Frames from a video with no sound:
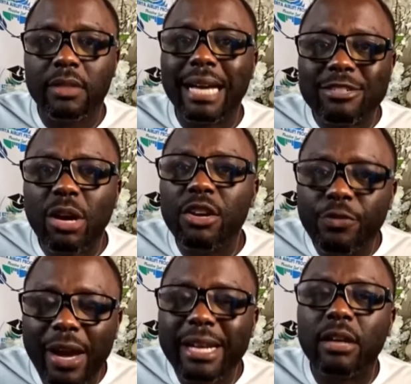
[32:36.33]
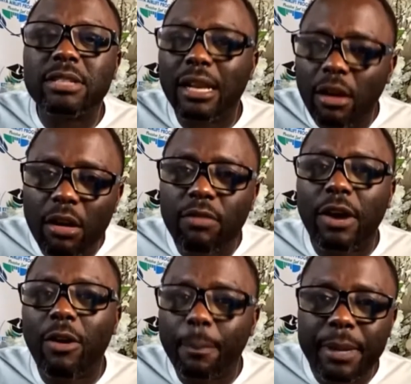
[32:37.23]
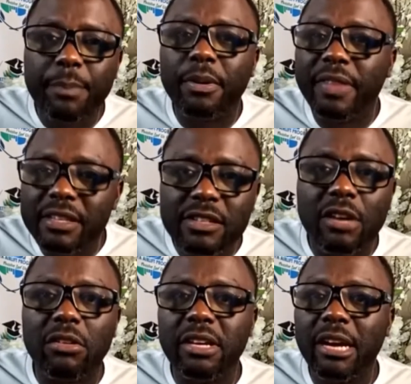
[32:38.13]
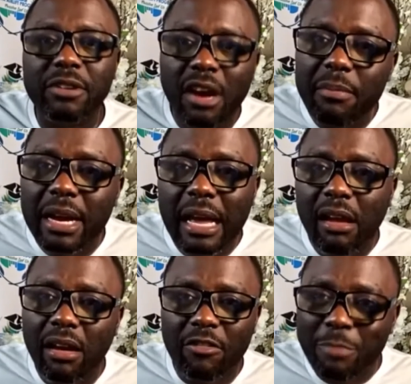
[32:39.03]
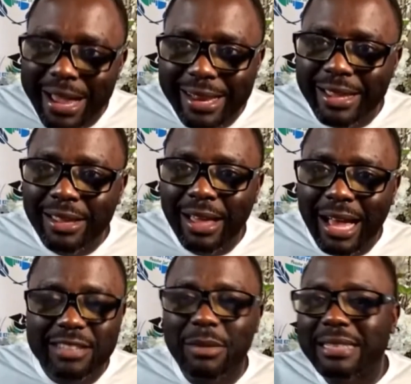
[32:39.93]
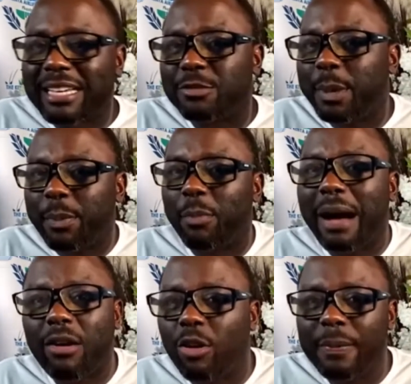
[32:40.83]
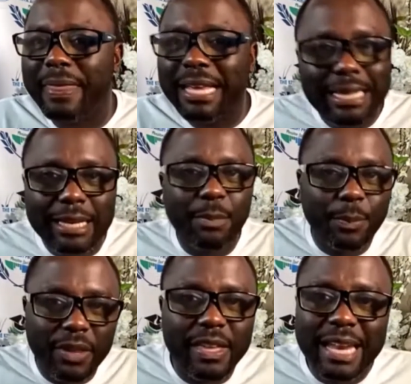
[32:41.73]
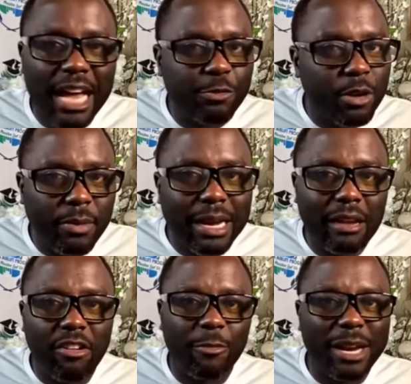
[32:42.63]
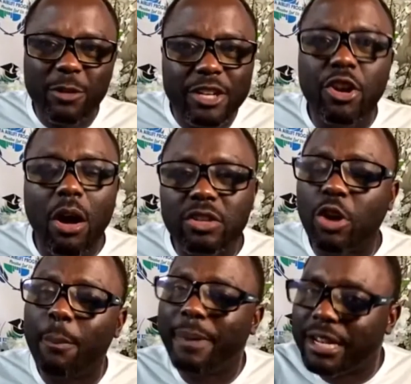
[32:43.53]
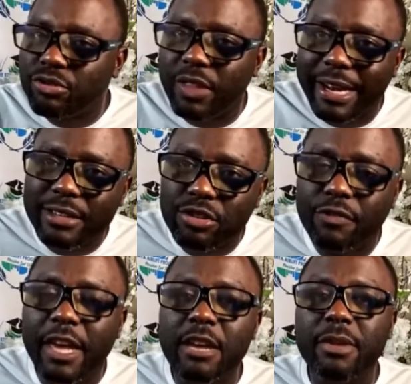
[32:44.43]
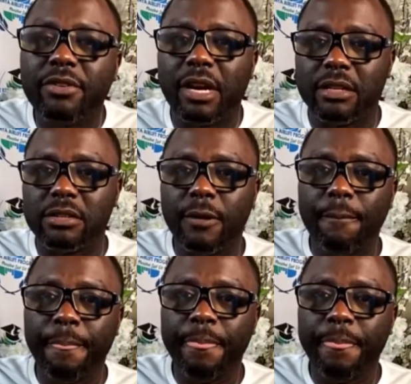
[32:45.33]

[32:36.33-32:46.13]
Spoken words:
That's why you find out a lot of our people, they struggle here. We don't make a lot of money as much as people back home think like people in the diaspora make a lot of money. We don't, compared to the rest of the immigrants.